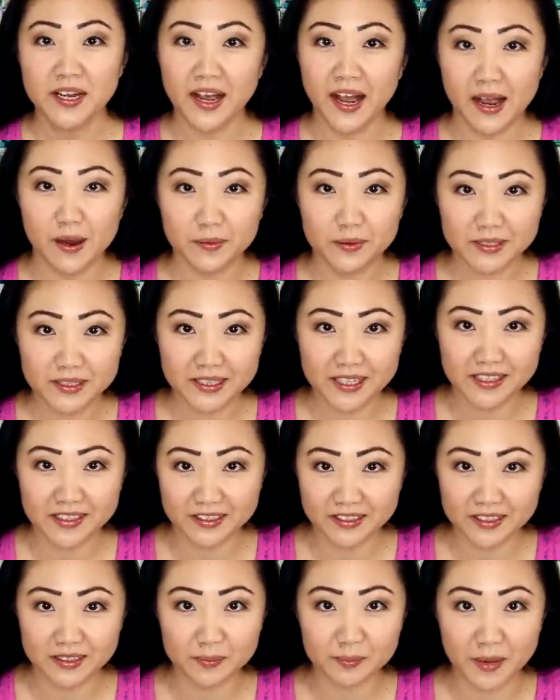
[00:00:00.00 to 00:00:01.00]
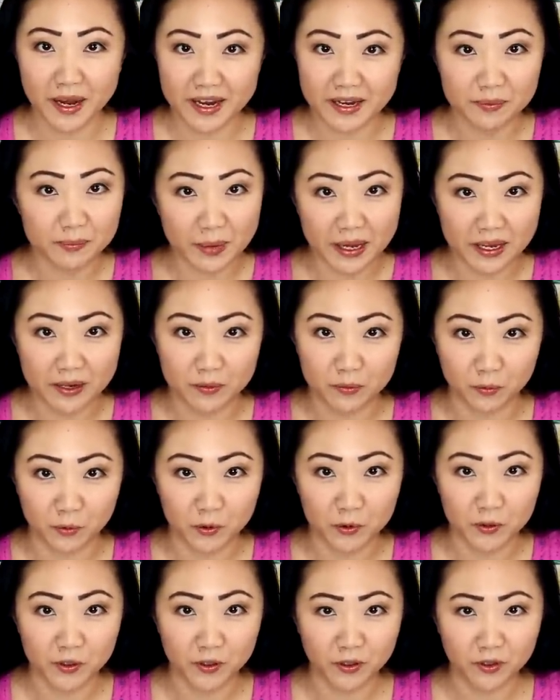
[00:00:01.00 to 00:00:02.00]
I would say this is my main
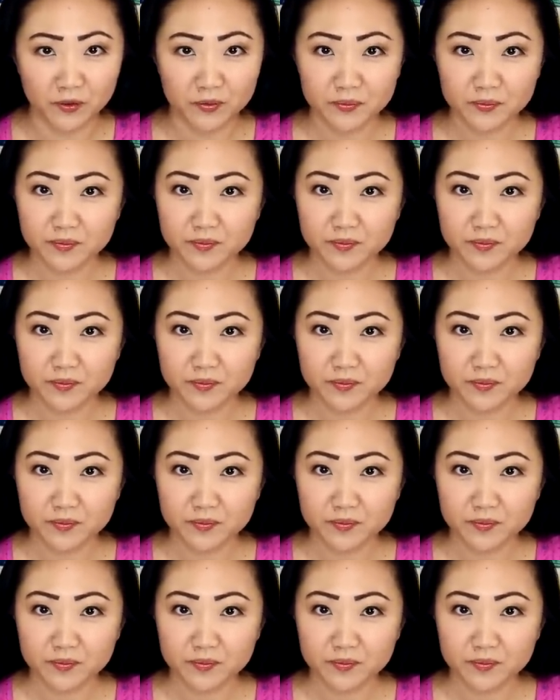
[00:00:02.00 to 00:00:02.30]
ruler,